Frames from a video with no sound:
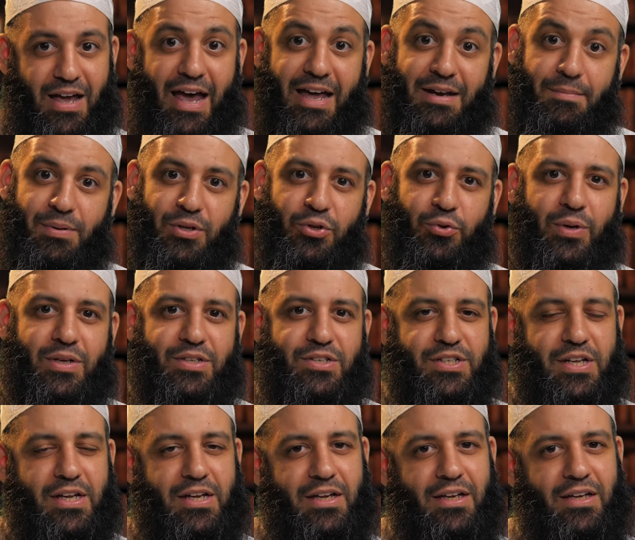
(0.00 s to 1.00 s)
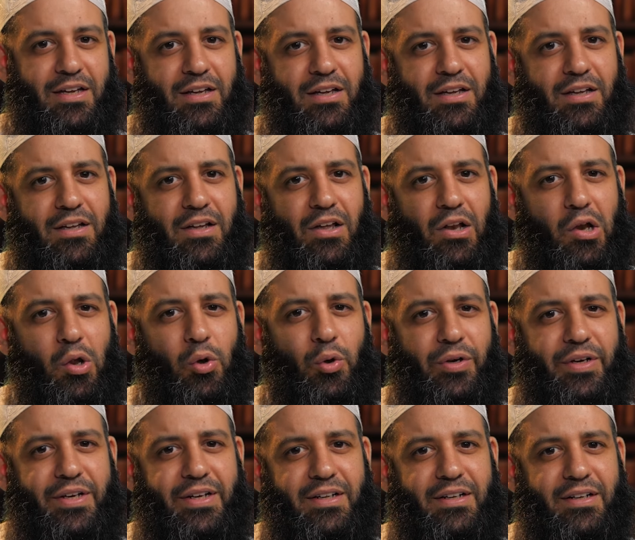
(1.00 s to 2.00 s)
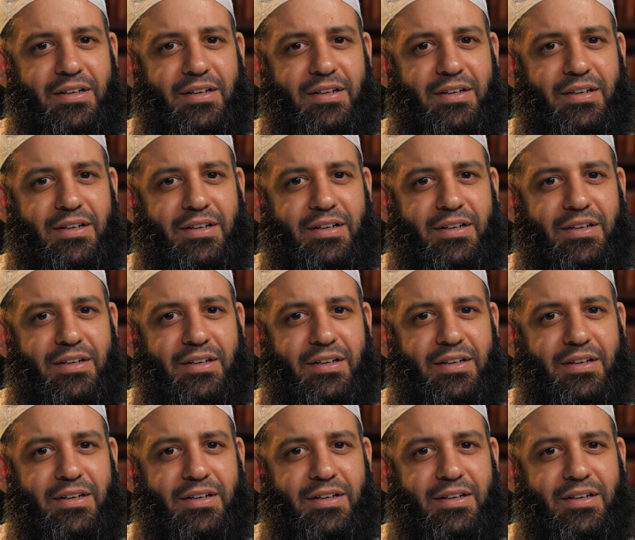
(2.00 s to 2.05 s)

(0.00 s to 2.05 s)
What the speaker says: and between saying, Lord,